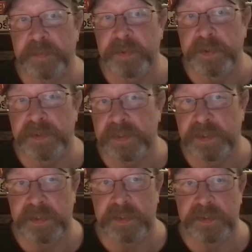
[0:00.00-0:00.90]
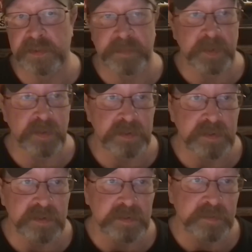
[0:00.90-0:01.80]
put in cities. It could be
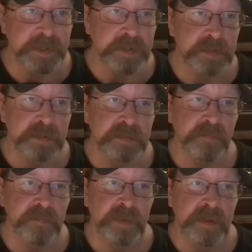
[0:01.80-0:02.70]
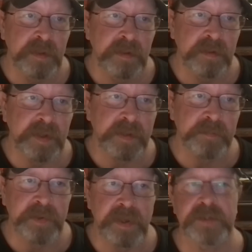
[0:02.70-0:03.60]
launched into space. That
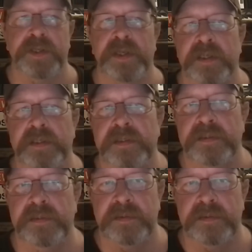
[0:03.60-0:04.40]
project,